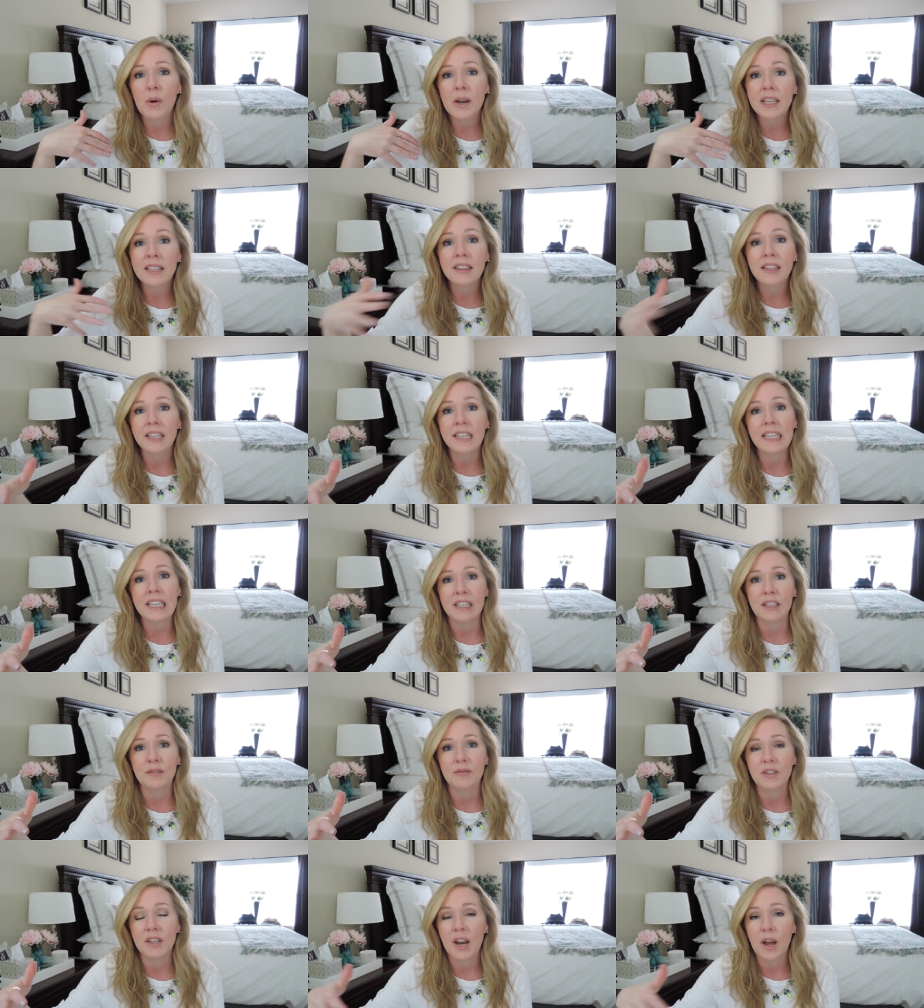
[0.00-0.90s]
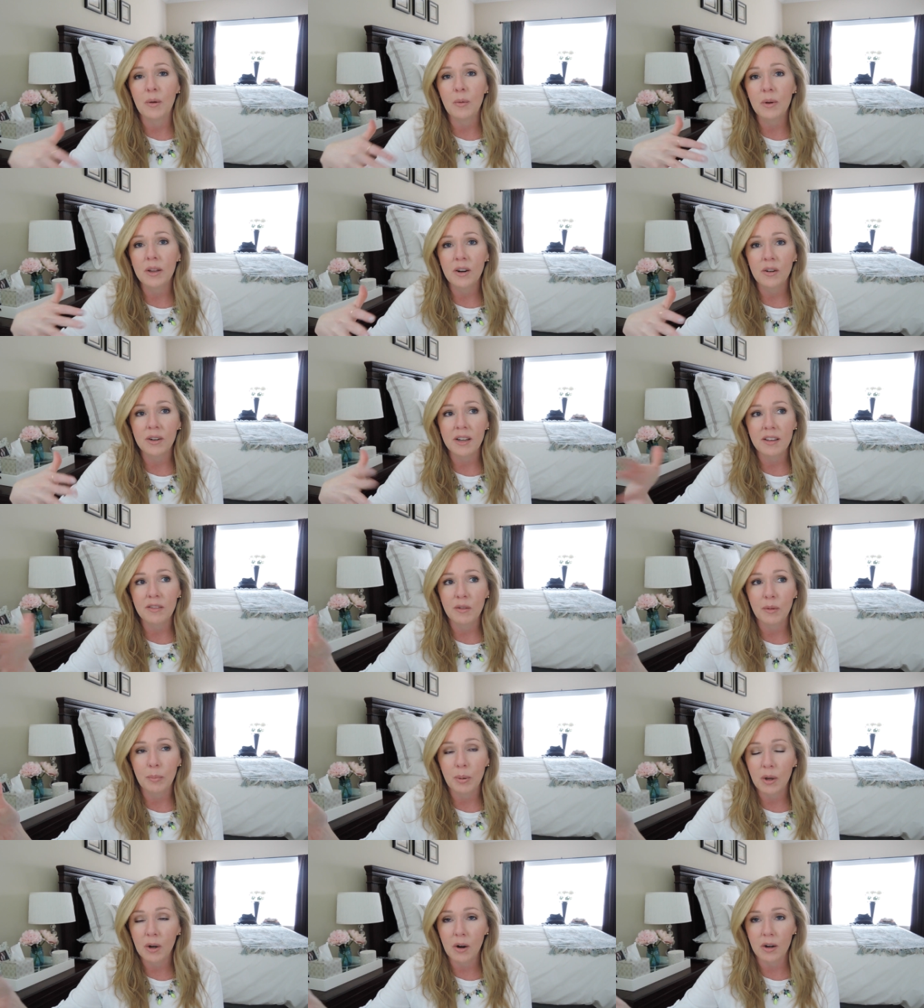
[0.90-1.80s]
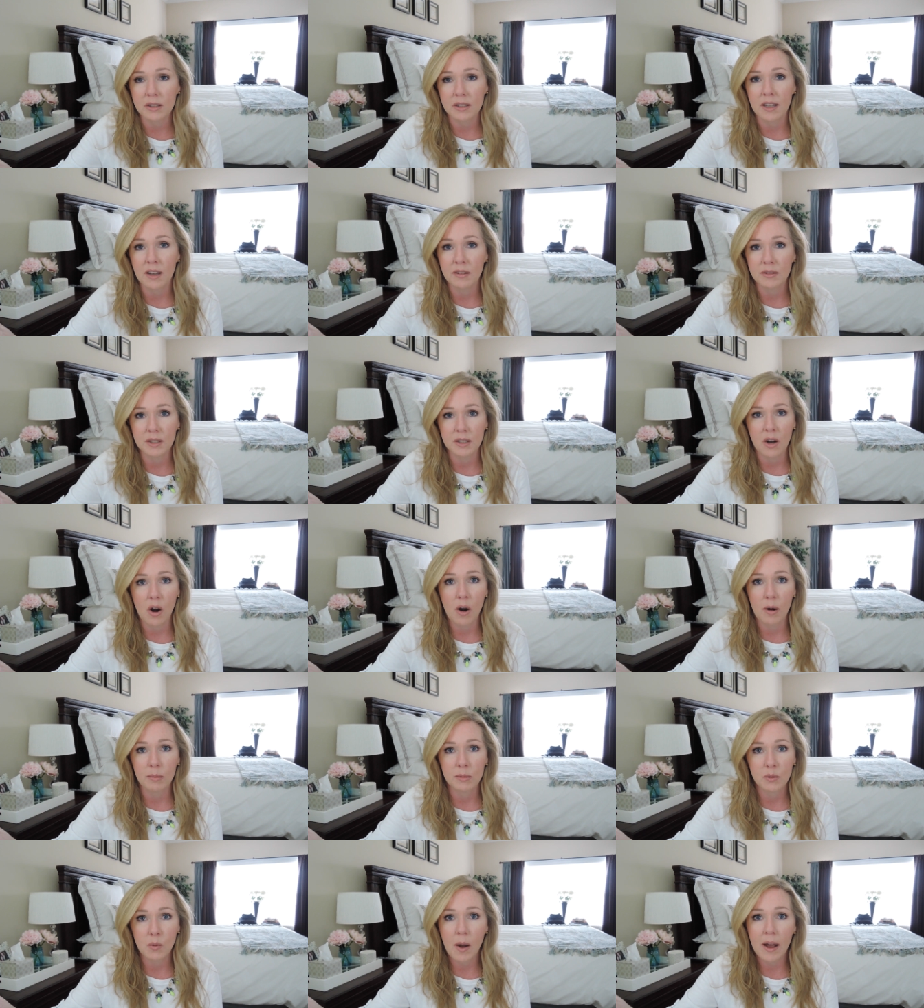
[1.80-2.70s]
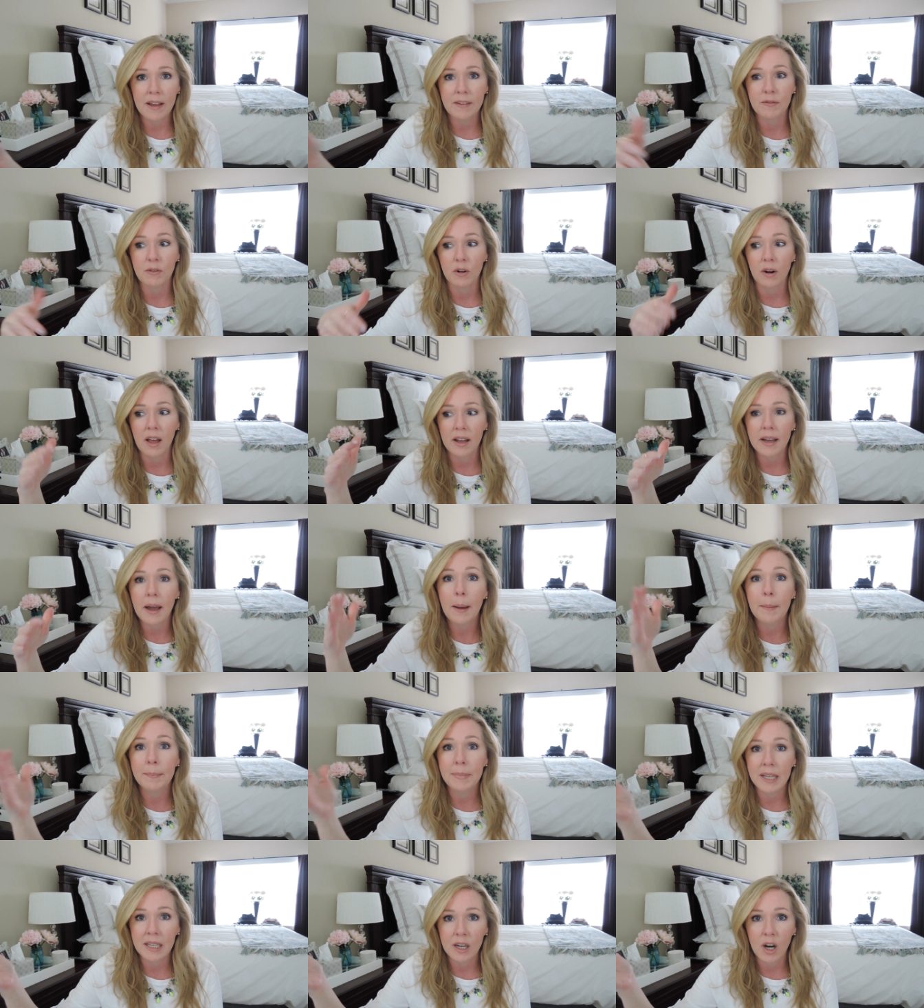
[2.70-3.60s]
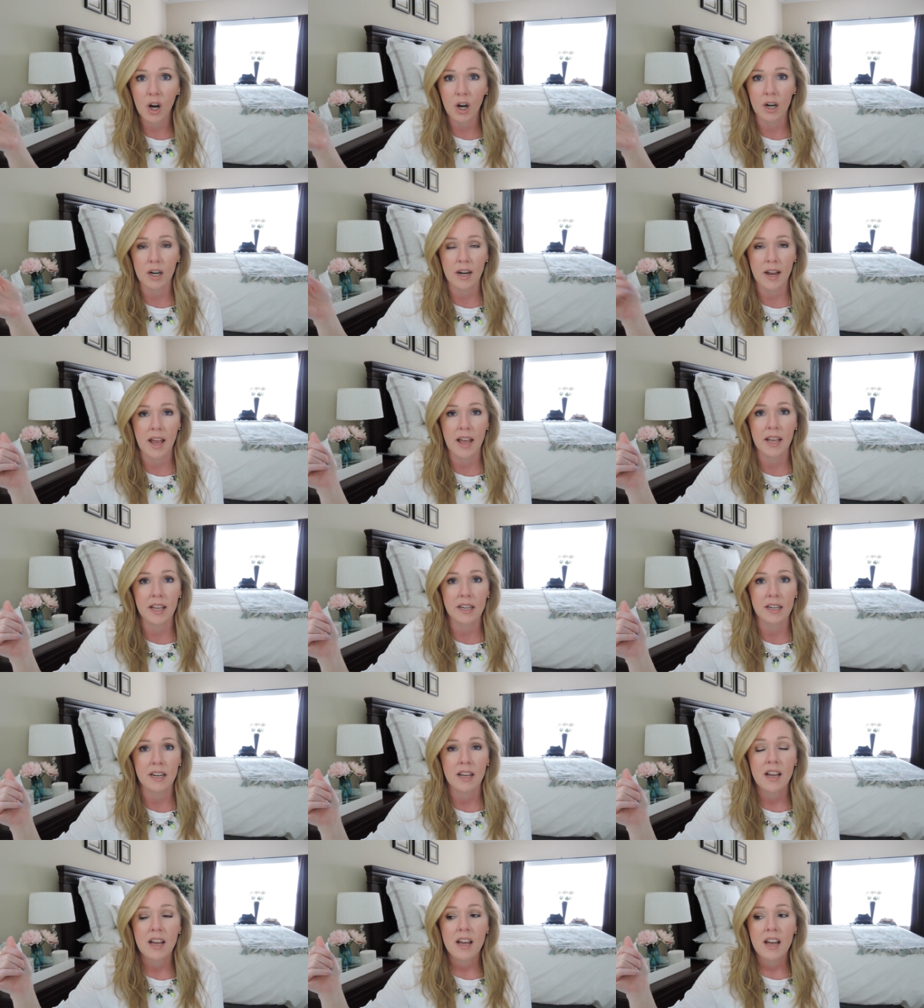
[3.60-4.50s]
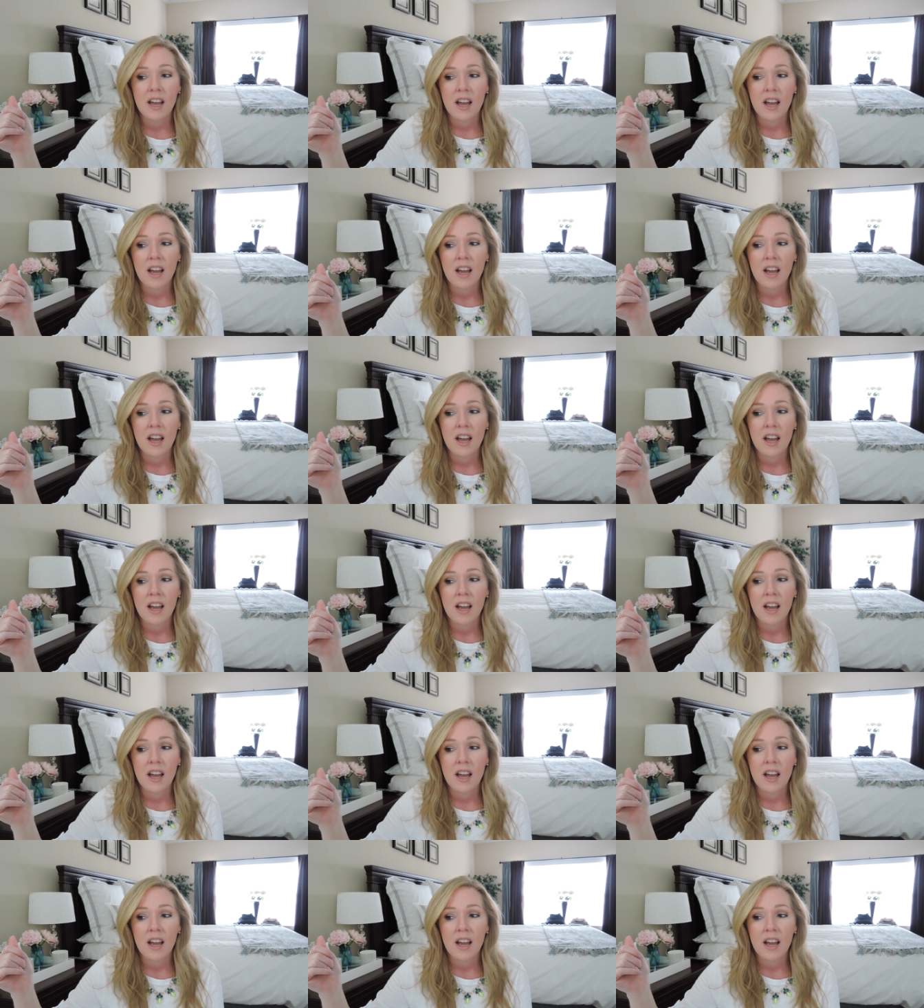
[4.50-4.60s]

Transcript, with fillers: We leave, you know, we don't even put ourselves in harm's way for like a big hurricane.